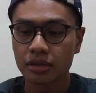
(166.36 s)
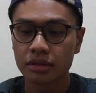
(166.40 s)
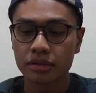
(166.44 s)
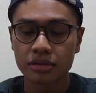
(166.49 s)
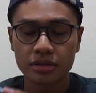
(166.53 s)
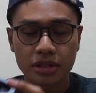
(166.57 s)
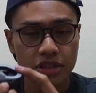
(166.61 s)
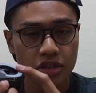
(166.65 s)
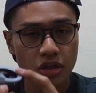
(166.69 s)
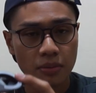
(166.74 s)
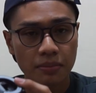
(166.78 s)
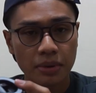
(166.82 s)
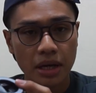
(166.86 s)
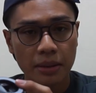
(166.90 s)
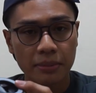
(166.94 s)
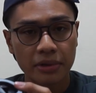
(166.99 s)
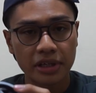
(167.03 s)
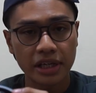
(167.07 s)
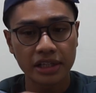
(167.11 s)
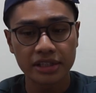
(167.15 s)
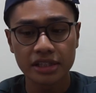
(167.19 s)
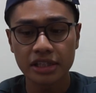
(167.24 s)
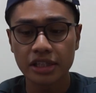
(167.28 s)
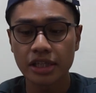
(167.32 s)
this
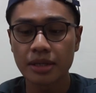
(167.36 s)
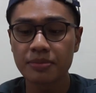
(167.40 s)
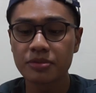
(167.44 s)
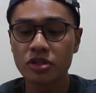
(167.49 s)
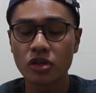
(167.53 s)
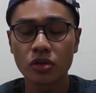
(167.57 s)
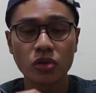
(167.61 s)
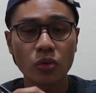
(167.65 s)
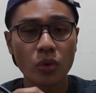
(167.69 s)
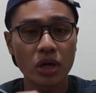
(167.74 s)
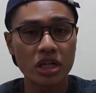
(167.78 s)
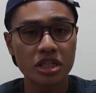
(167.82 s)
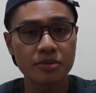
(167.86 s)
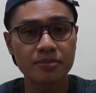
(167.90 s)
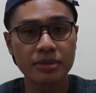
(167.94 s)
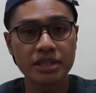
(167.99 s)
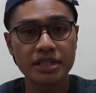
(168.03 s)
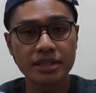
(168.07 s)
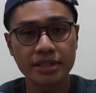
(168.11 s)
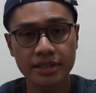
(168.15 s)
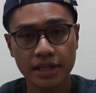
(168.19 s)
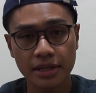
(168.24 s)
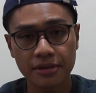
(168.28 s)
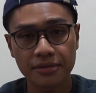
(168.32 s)
compartment actually keeps your USB
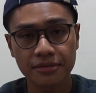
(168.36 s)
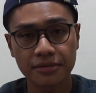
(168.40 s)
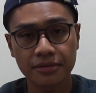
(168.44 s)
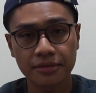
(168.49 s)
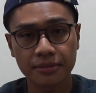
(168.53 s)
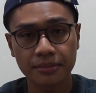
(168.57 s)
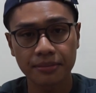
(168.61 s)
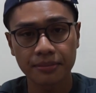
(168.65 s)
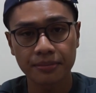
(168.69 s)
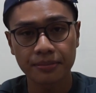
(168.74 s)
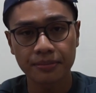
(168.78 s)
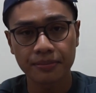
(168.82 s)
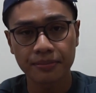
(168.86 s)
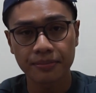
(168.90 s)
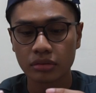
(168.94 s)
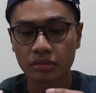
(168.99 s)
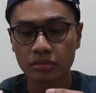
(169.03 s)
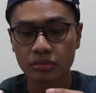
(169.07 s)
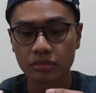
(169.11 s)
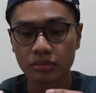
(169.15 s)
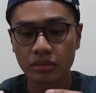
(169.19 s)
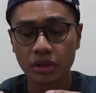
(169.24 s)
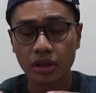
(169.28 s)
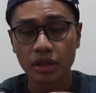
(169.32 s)
safe.
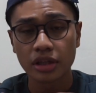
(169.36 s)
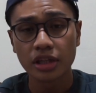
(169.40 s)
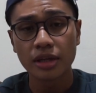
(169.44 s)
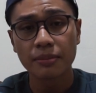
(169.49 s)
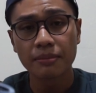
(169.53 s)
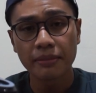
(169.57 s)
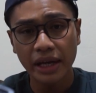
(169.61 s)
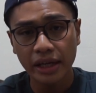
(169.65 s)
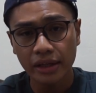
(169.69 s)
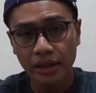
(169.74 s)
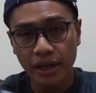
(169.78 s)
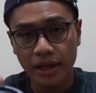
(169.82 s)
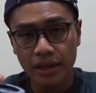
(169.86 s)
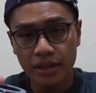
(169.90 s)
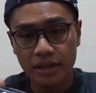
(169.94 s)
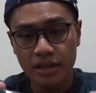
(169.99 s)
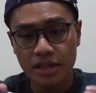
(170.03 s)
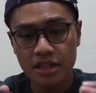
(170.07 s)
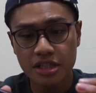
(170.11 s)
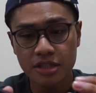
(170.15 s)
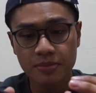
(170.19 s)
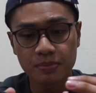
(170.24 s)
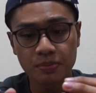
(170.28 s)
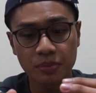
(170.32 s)
The magnet
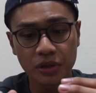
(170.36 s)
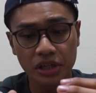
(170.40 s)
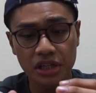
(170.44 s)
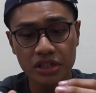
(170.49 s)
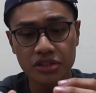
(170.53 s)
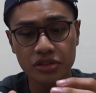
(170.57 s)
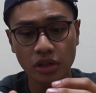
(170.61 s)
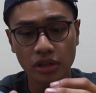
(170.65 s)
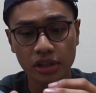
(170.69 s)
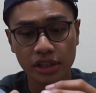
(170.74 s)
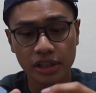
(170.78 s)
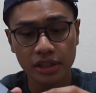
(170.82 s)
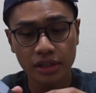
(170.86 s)
is pretty solid,